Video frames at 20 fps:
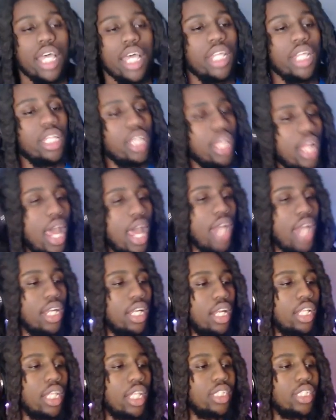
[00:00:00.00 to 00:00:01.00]
it out of there
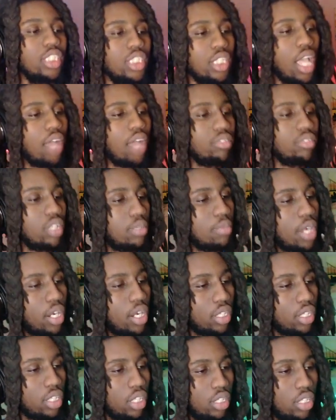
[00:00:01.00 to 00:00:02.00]
like she Captain
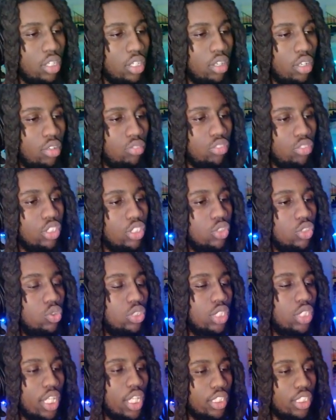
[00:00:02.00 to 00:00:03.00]
America. Reduce
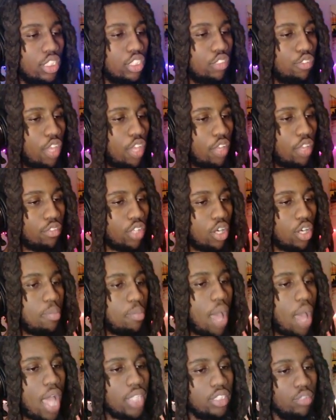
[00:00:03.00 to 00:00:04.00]
Nature's Favor, her
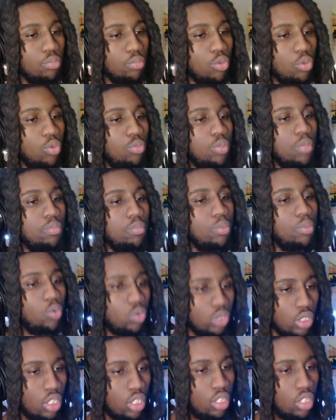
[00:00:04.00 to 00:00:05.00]
passive movement boost
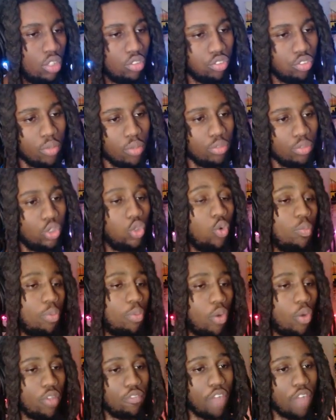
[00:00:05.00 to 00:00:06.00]
from 2.5.